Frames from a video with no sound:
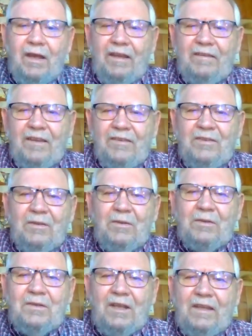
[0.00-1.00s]
It doesn't
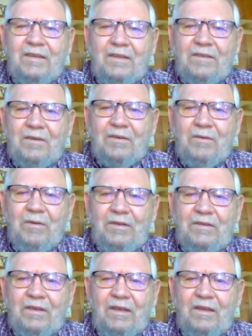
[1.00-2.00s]
look like that they're
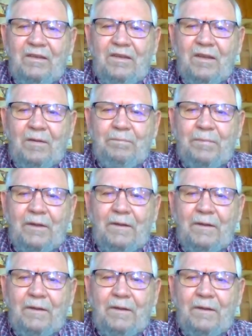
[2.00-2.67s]
going to end up